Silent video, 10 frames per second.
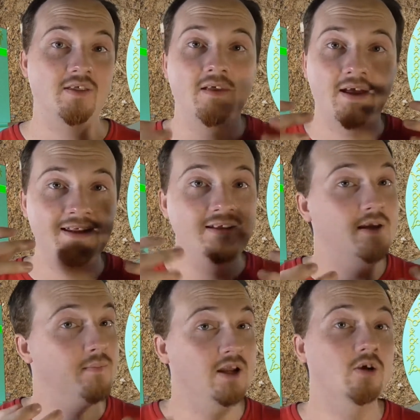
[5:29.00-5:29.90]
I didn't
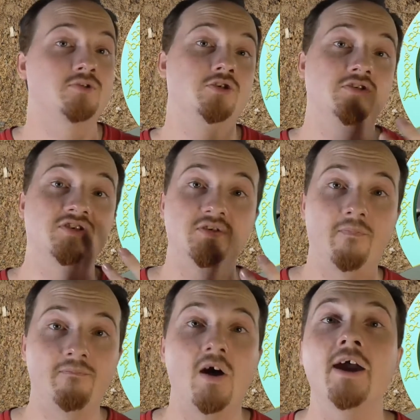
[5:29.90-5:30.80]
get many opportunities to
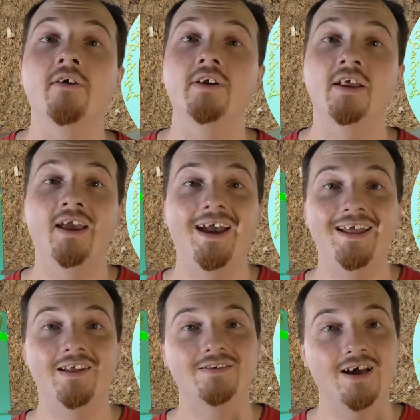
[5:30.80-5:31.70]
fire it
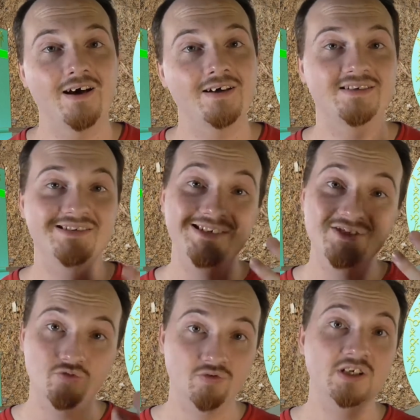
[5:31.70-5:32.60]
at targets that
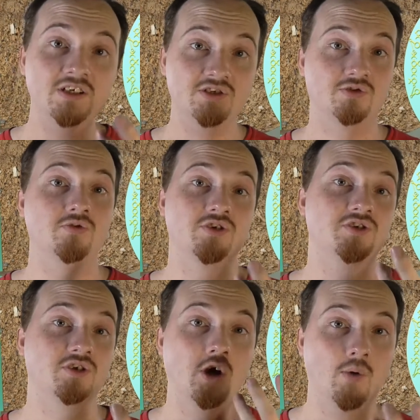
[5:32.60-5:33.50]
it's really suited
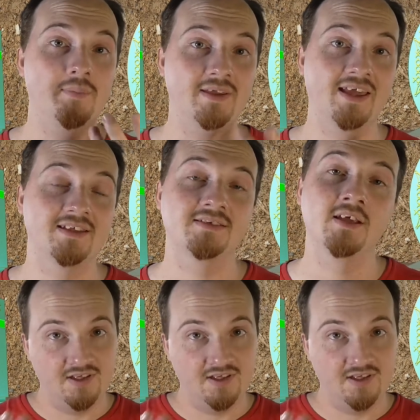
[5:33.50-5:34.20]
to go up against.